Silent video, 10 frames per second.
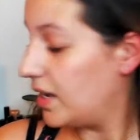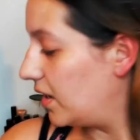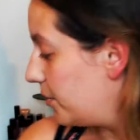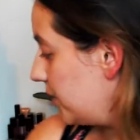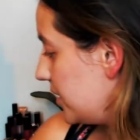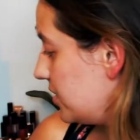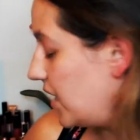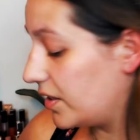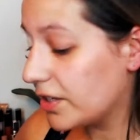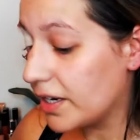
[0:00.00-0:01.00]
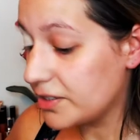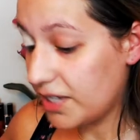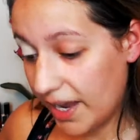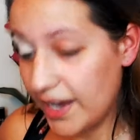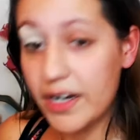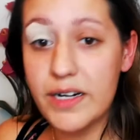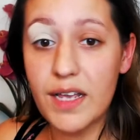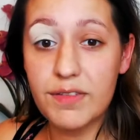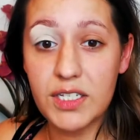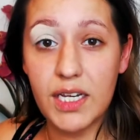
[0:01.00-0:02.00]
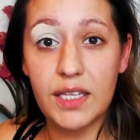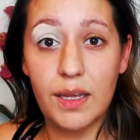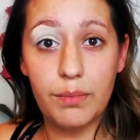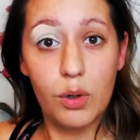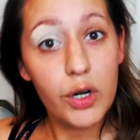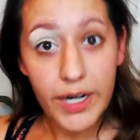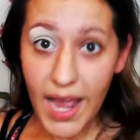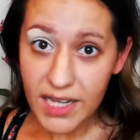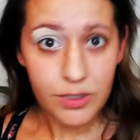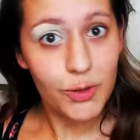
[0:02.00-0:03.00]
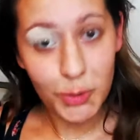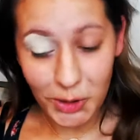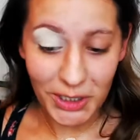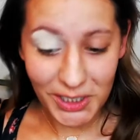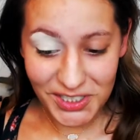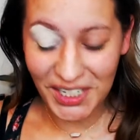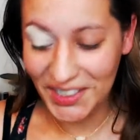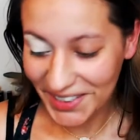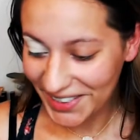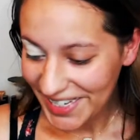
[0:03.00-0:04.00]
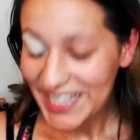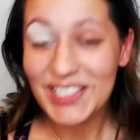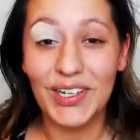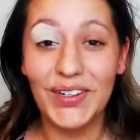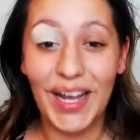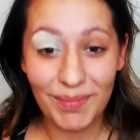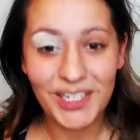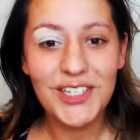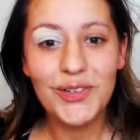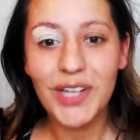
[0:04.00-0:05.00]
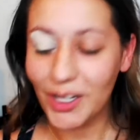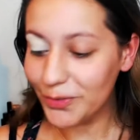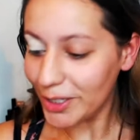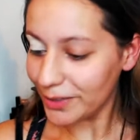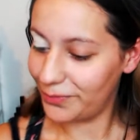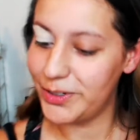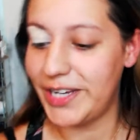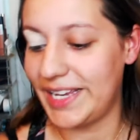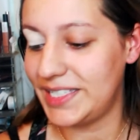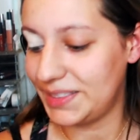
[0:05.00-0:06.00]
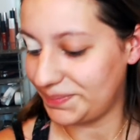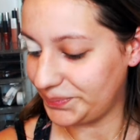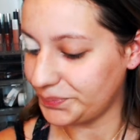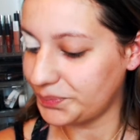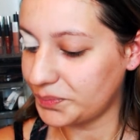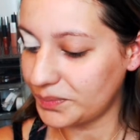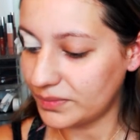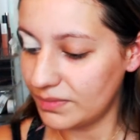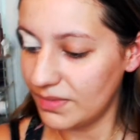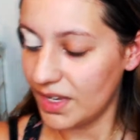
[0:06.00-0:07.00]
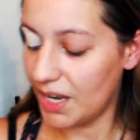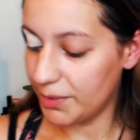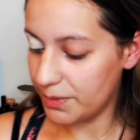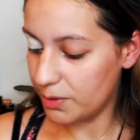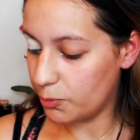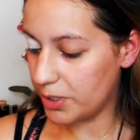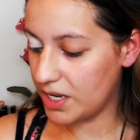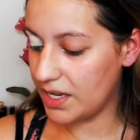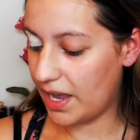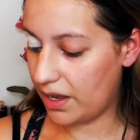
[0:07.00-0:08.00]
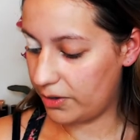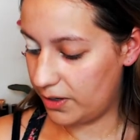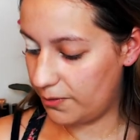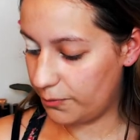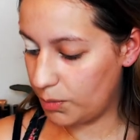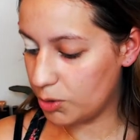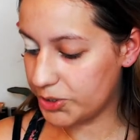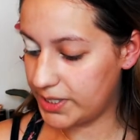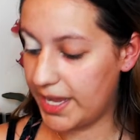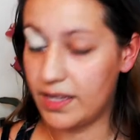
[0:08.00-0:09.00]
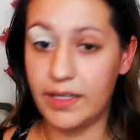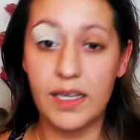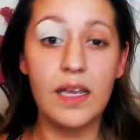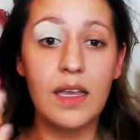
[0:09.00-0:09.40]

Everybody's saying they're tired of seeing them boring-ass neutral looks. So I'm going to do a colorful look for you guys. I'm going to be working out of, most likely,